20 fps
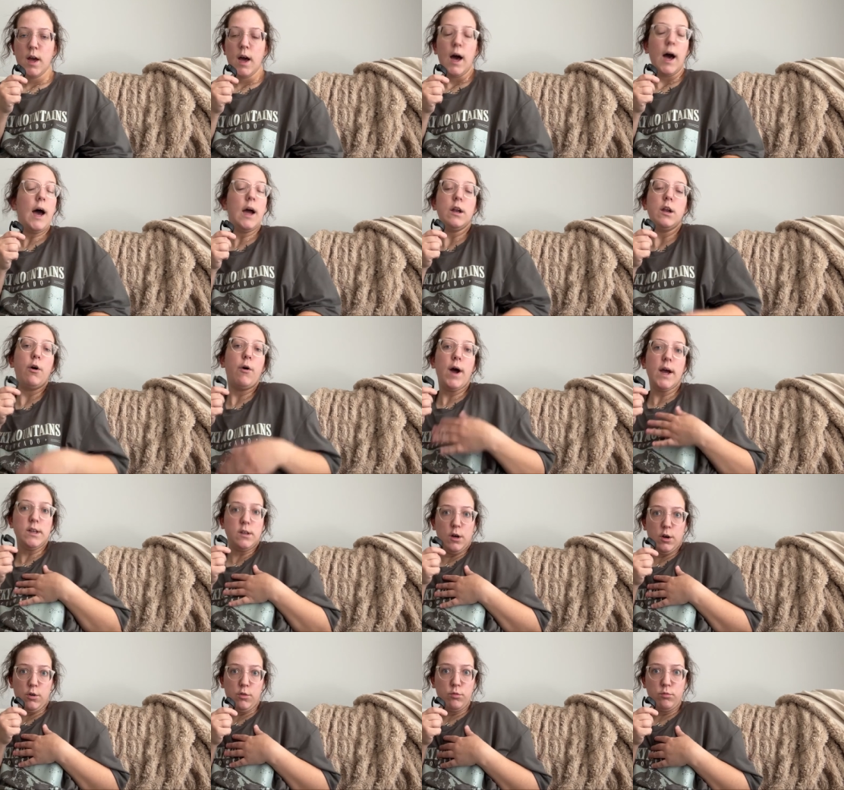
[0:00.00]
I know I
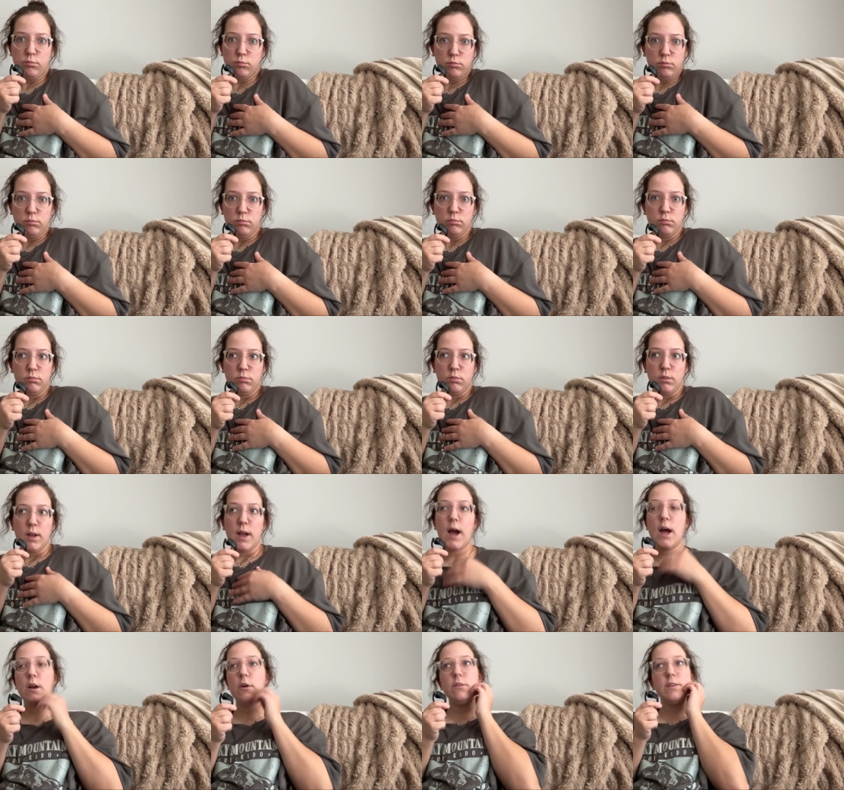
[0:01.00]
don't.
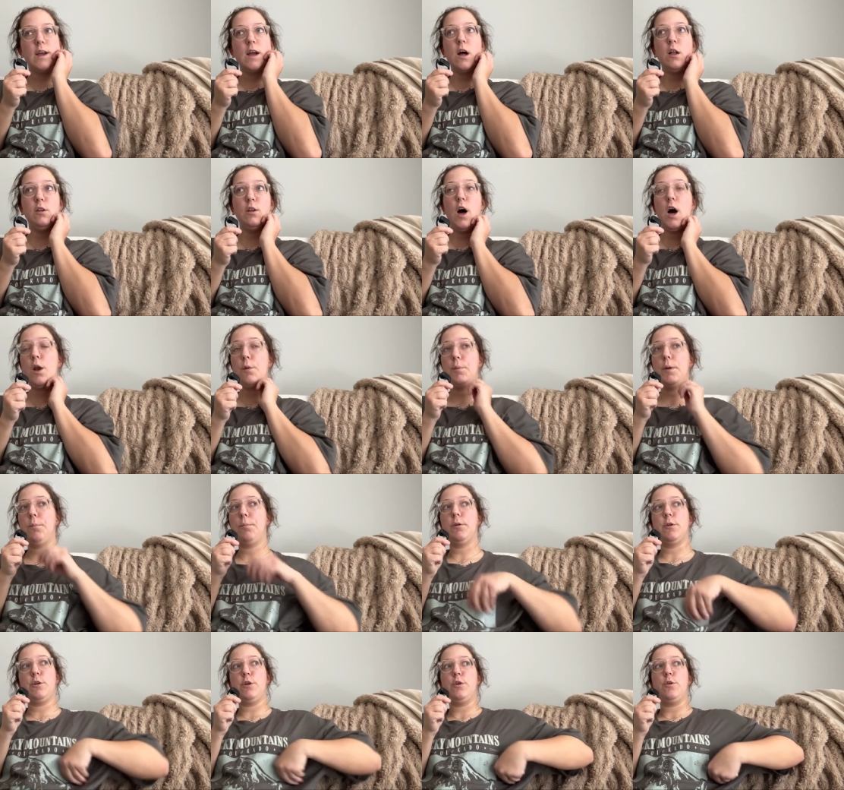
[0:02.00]
I don't think a lot of
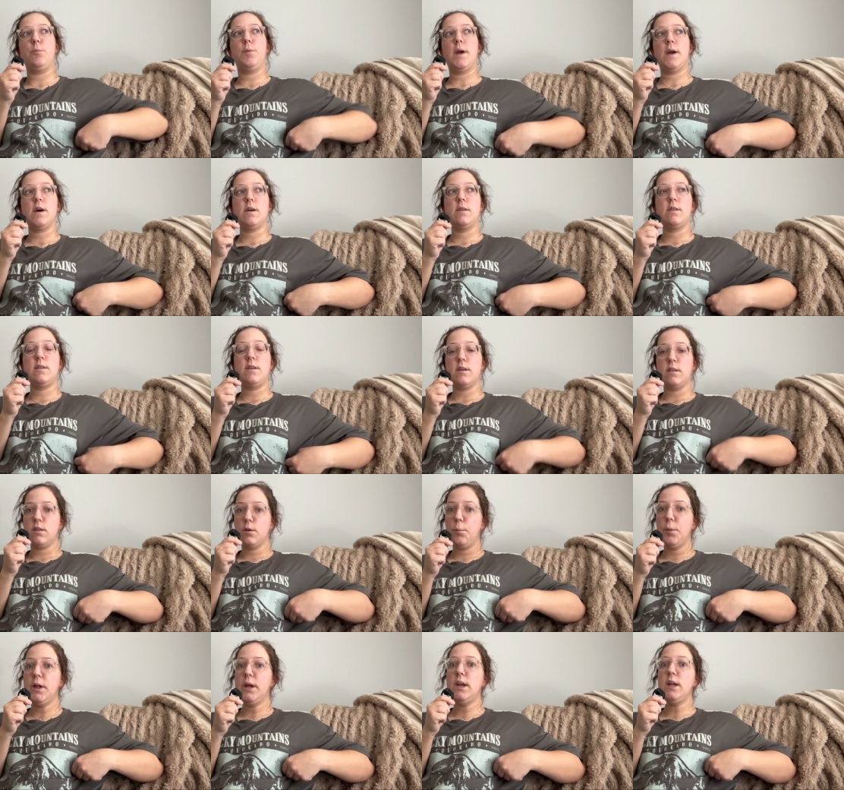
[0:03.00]
people do, because
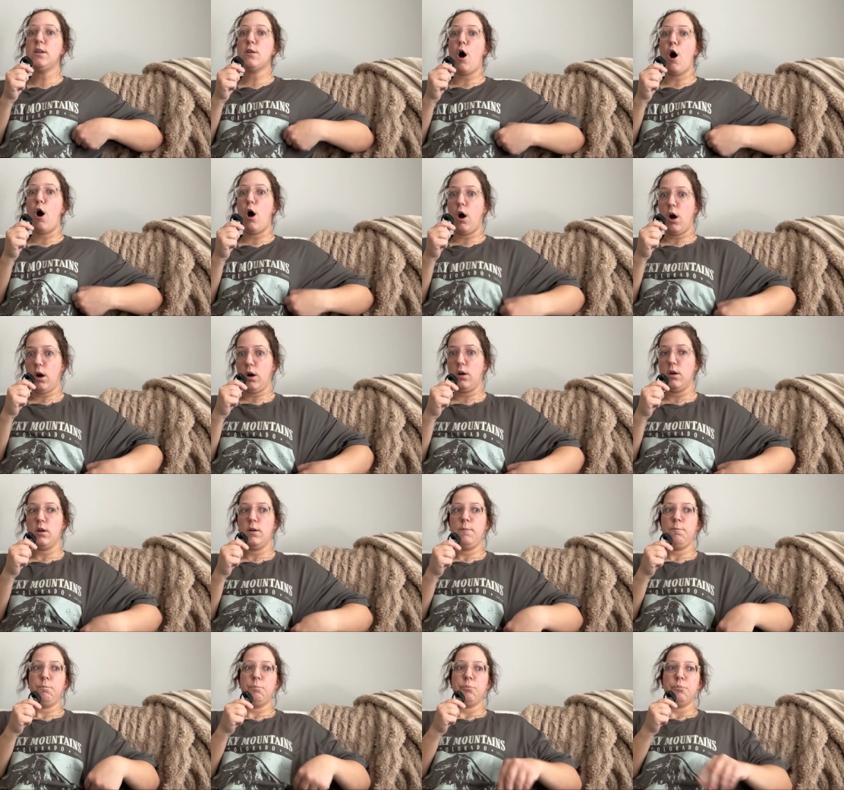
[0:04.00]
discipline is hard.
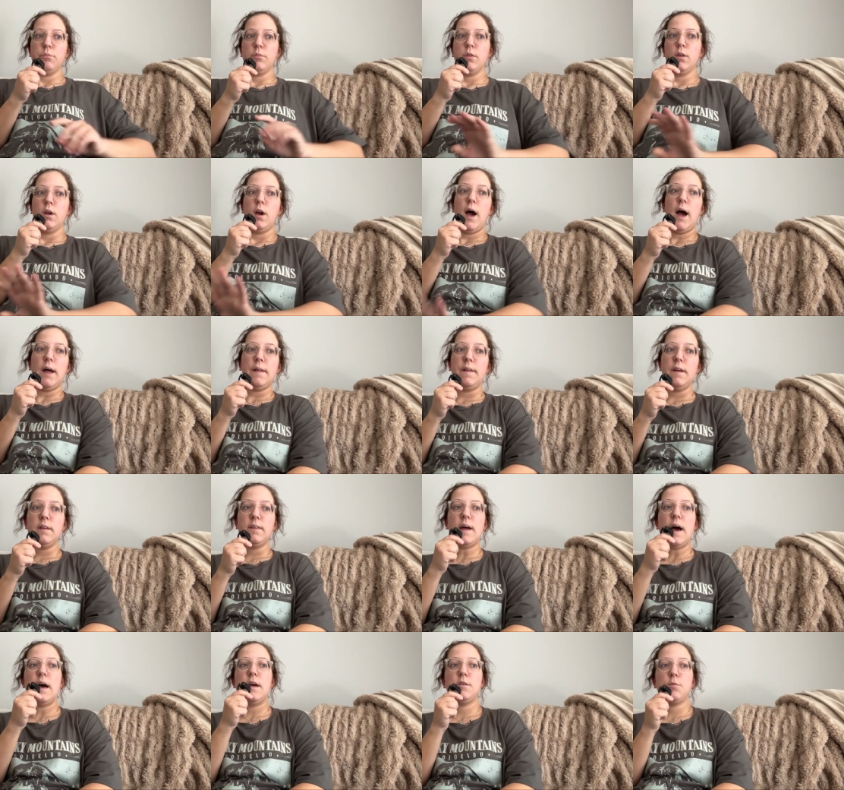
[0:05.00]
I think
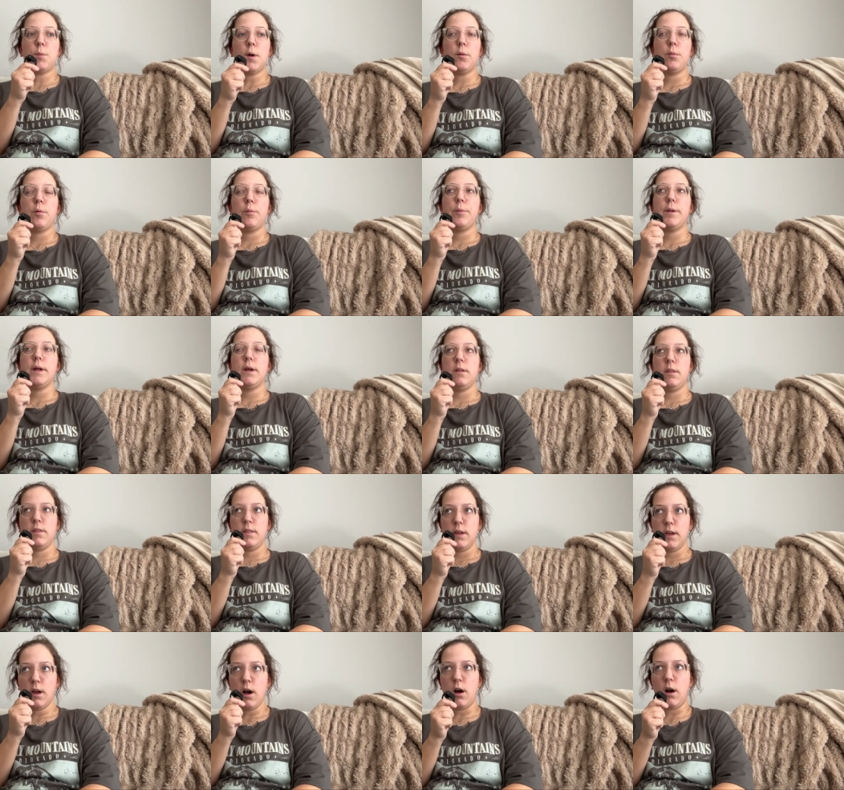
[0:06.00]
that is probably
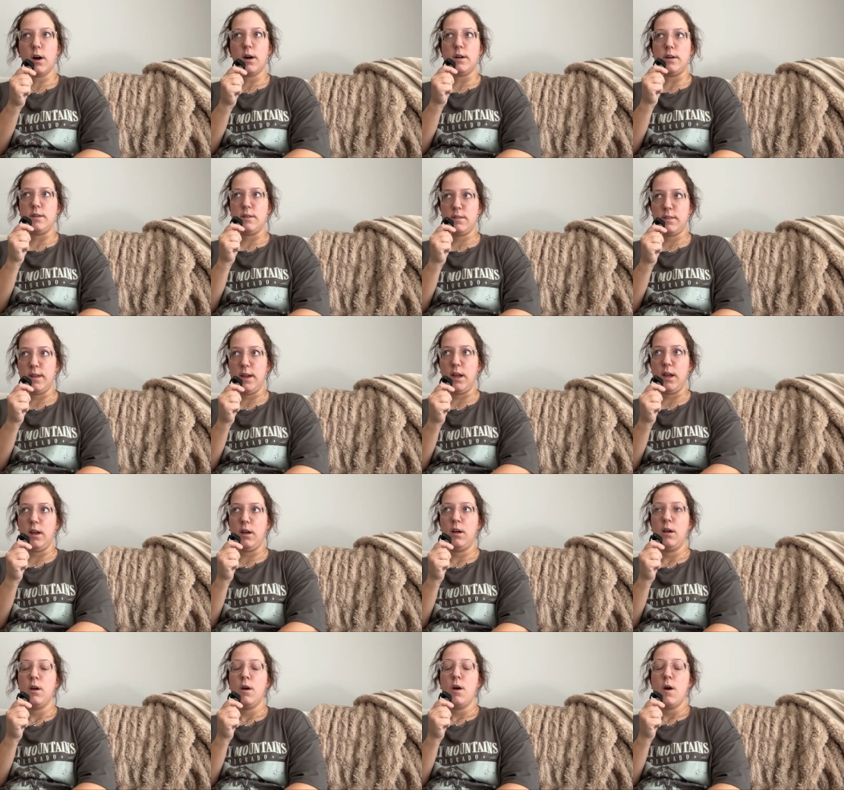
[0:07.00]
the hardest
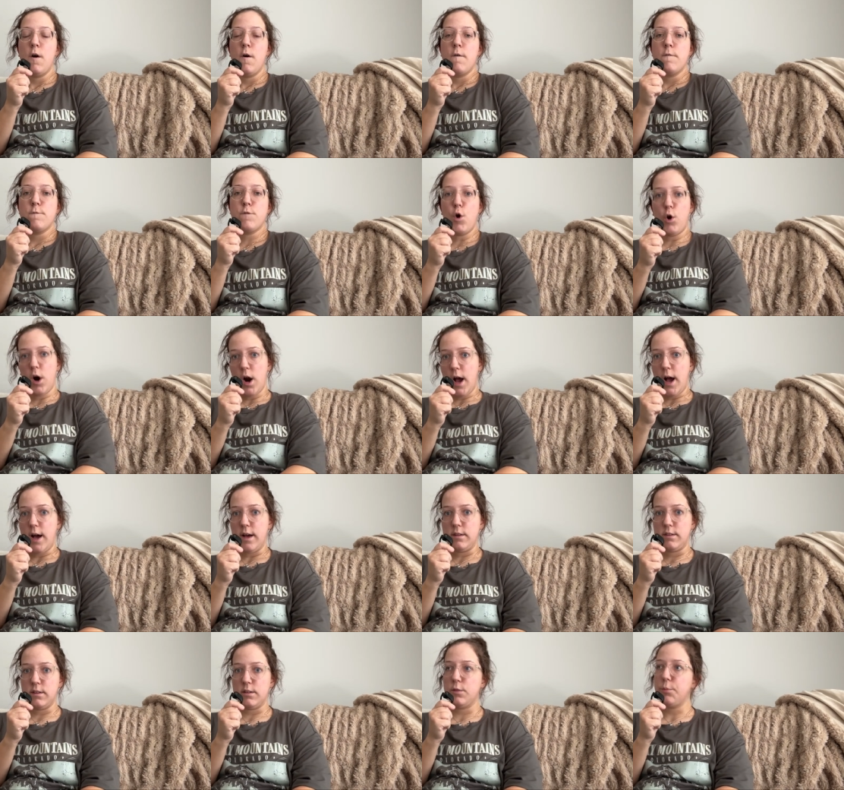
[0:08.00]
thing for
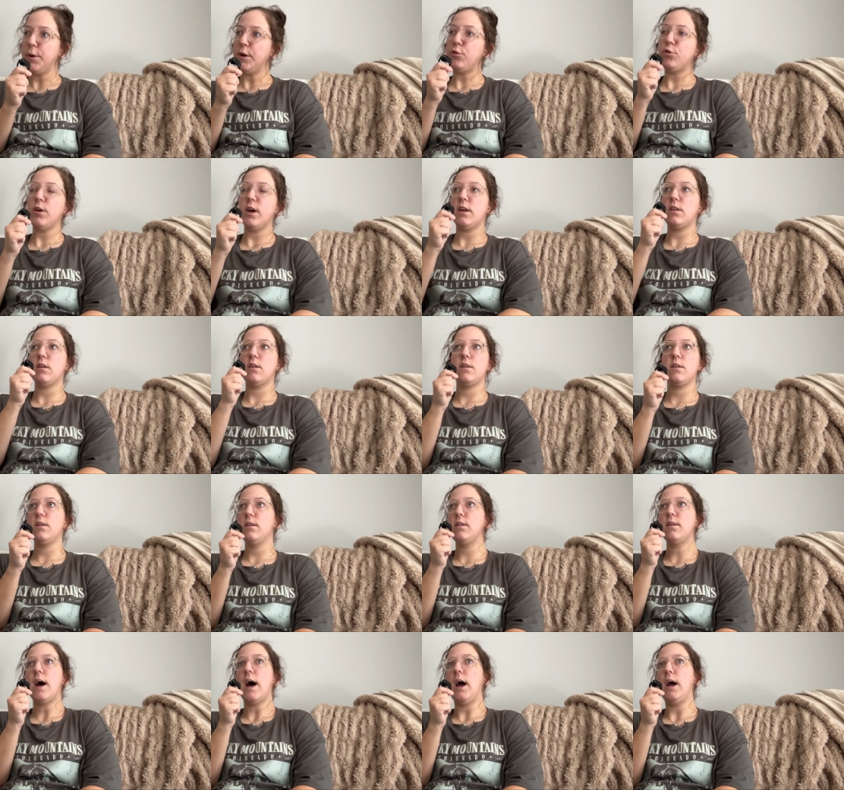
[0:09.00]
us, especially as a
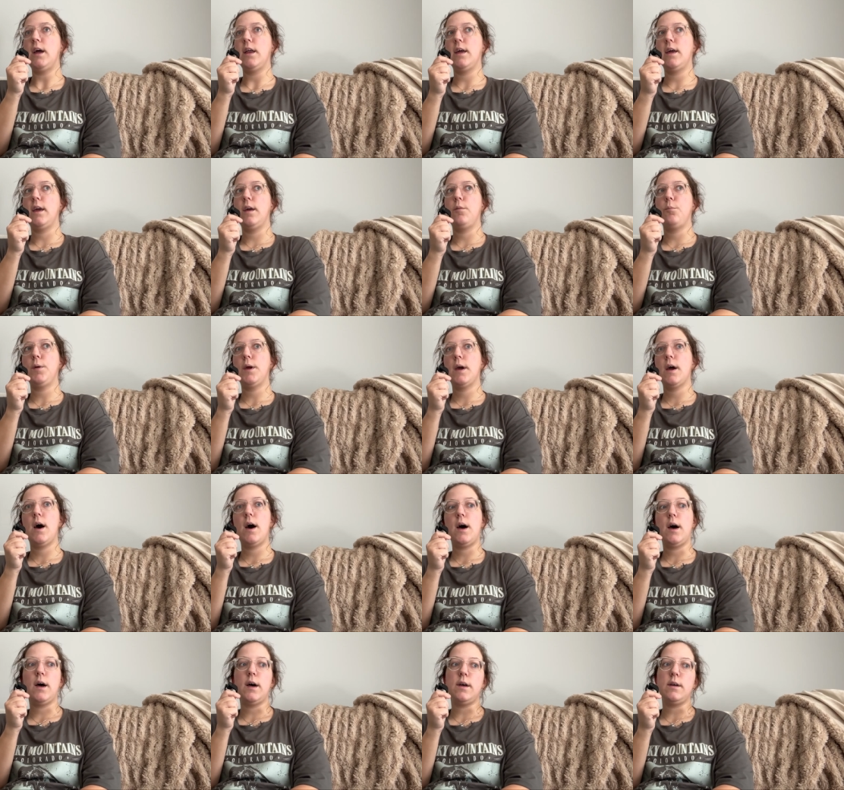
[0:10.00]
society,
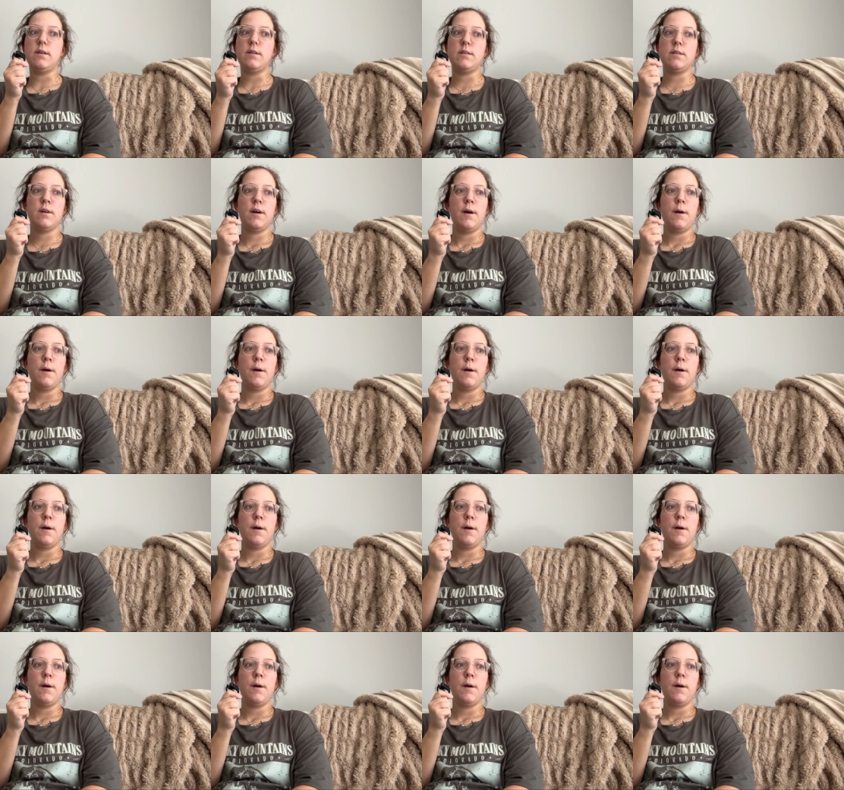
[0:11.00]
because